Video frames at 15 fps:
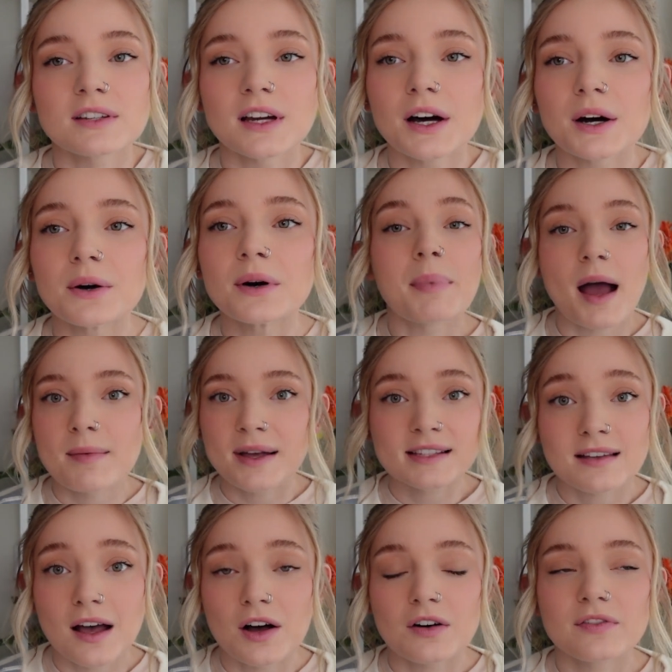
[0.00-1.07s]
ago by
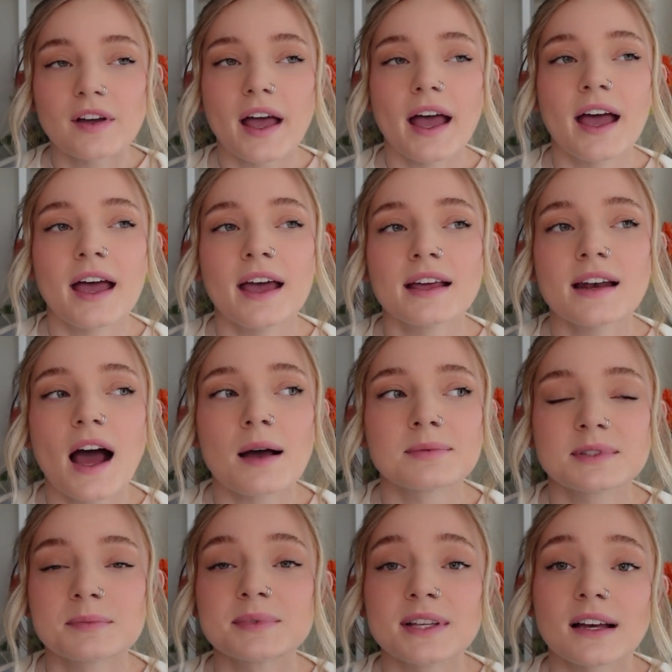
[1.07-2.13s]
myself and I
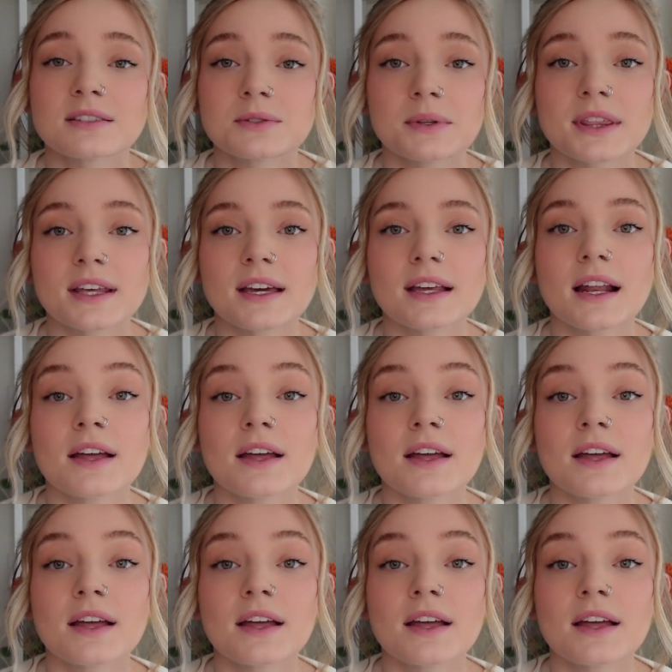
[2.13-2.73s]
was obsessed with it.